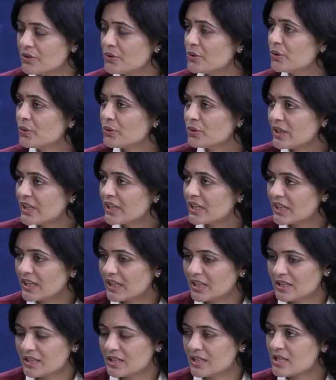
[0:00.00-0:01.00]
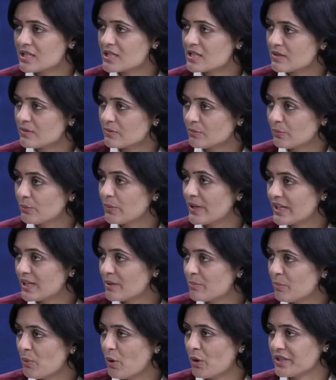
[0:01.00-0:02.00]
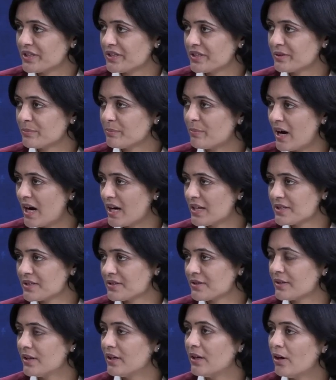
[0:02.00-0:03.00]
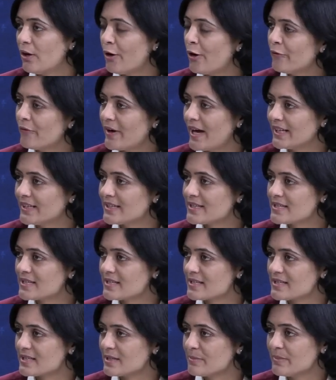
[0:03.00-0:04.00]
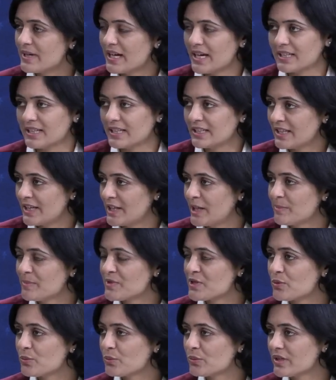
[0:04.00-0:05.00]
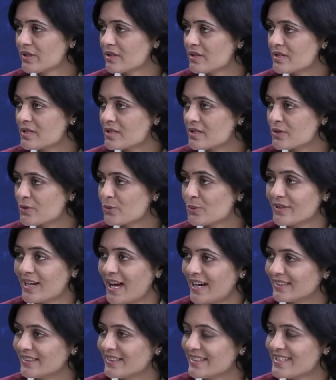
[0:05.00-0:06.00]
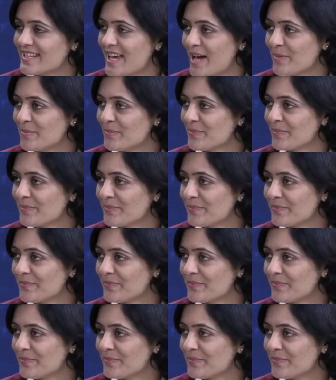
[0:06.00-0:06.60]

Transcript: Do you think it is very important part of ALLEN system and it helps students to crack the exam?